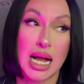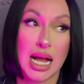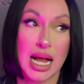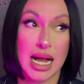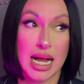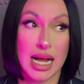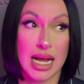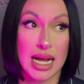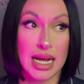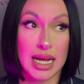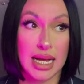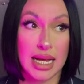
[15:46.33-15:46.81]

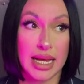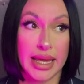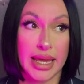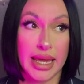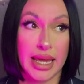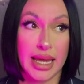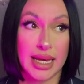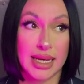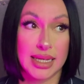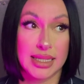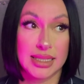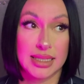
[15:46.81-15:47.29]

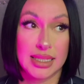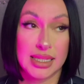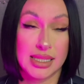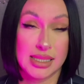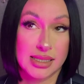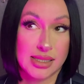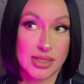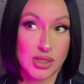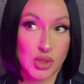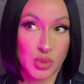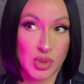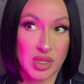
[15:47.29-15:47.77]
And
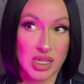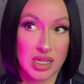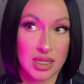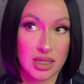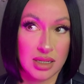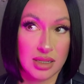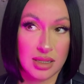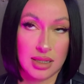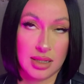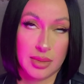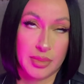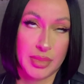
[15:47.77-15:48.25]
in
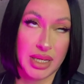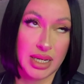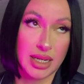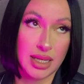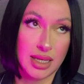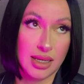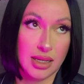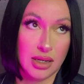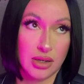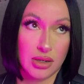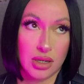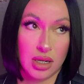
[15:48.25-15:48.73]
Sweden, and I bet
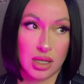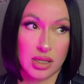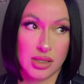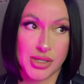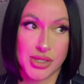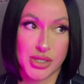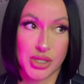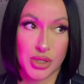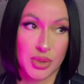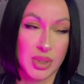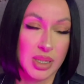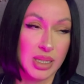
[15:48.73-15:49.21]
here
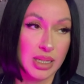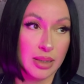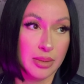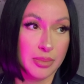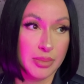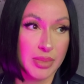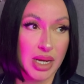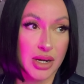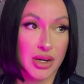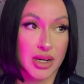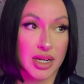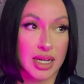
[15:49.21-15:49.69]
also in
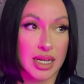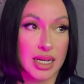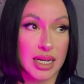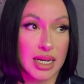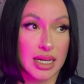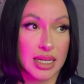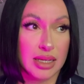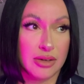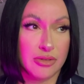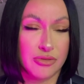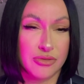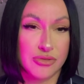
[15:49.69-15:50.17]

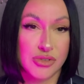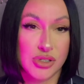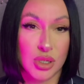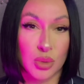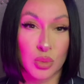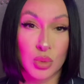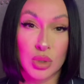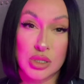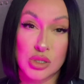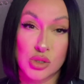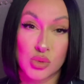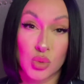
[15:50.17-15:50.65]
America, if
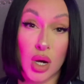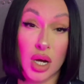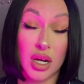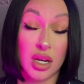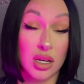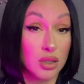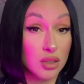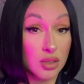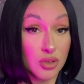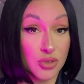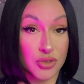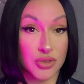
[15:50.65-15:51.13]
someone is
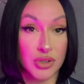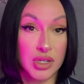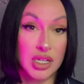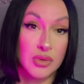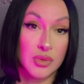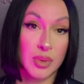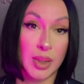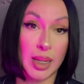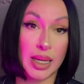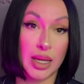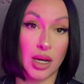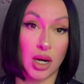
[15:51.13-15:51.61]
walking on the
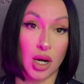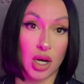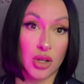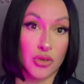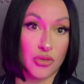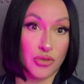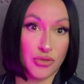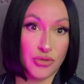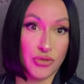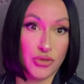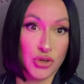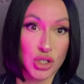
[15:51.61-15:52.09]
freeway on
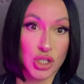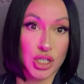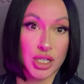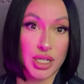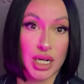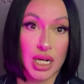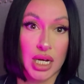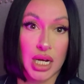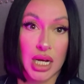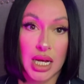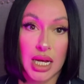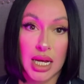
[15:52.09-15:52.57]
foot,